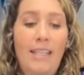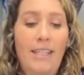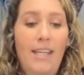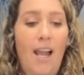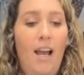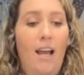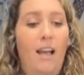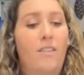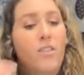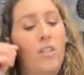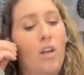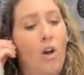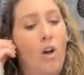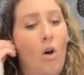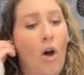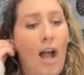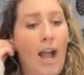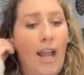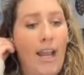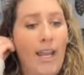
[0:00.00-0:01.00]
Yeah, so
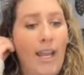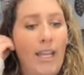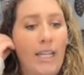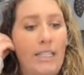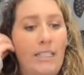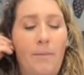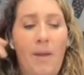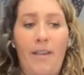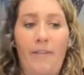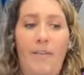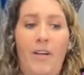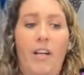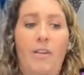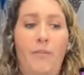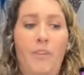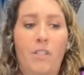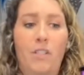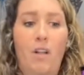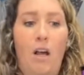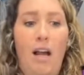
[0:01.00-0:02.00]
I did my very
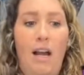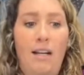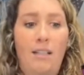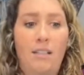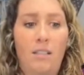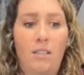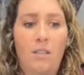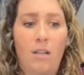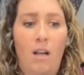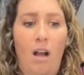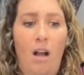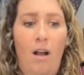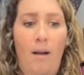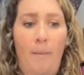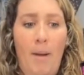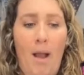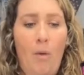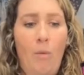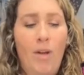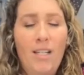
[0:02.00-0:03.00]
first class. Um,
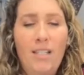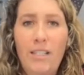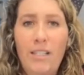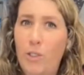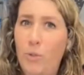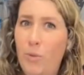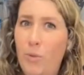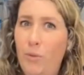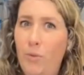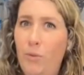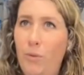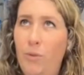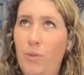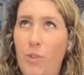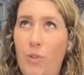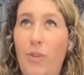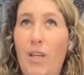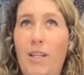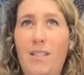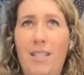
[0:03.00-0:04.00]
I want to say two,
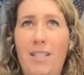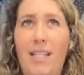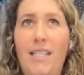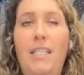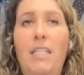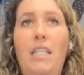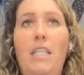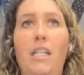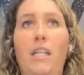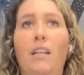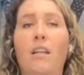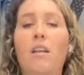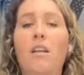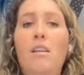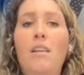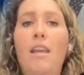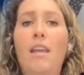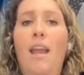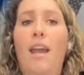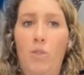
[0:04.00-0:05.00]
2019,
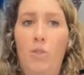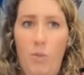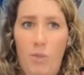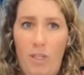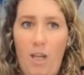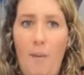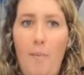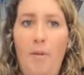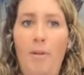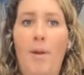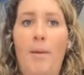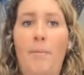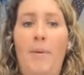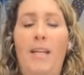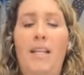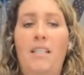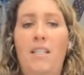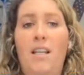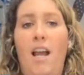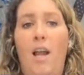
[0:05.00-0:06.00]
and it was with a couple of my
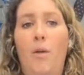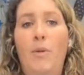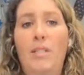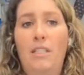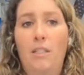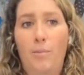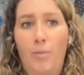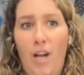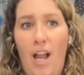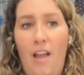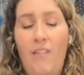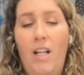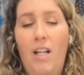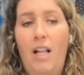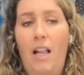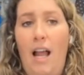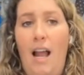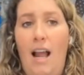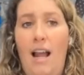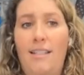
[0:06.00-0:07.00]
buddies and I. We did a private
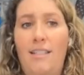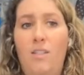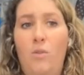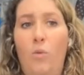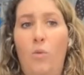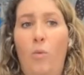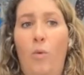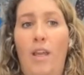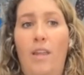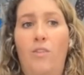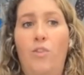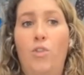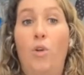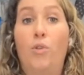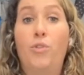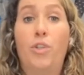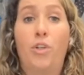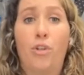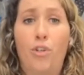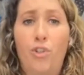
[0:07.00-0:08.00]
class with Joel
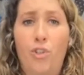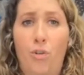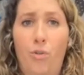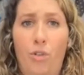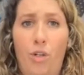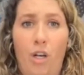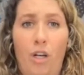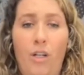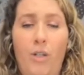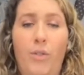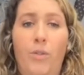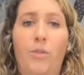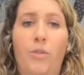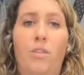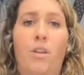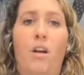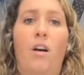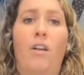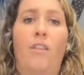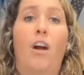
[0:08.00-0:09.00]
Turner Jr., who's
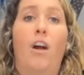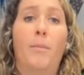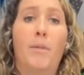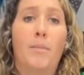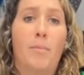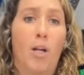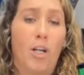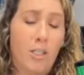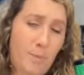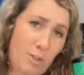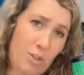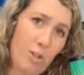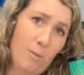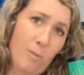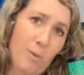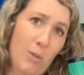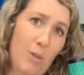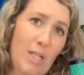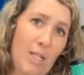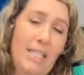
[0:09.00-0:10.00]
on the Army Marksmanship
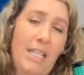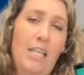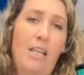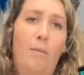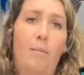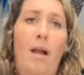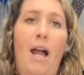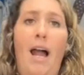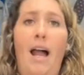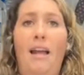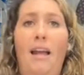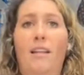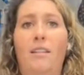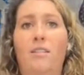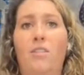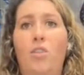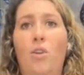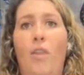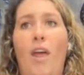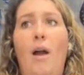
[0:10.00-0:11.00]
Unit team, and
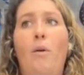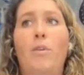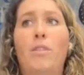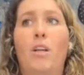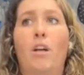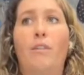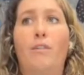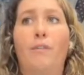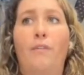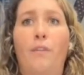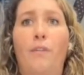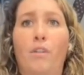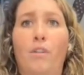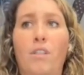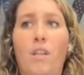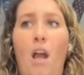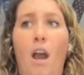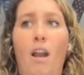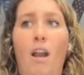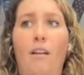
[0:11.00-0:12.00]
so that was our
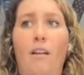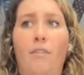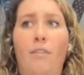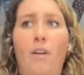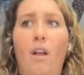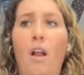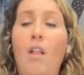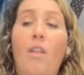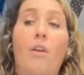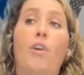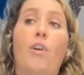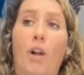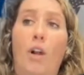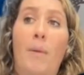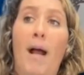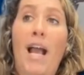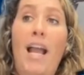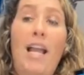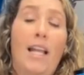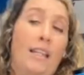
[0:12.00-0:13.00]
first kind of, or
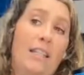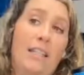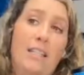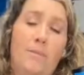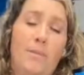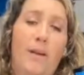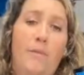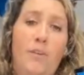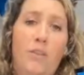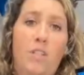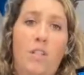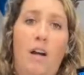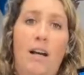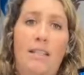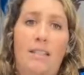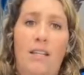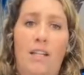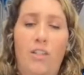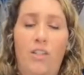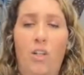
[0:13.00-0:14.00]
my at least my first
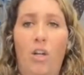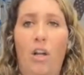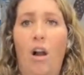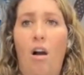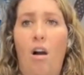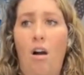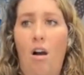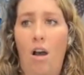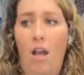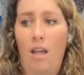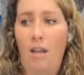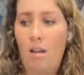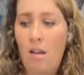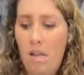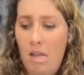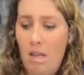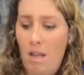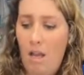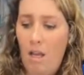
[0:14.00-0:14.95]
class I took on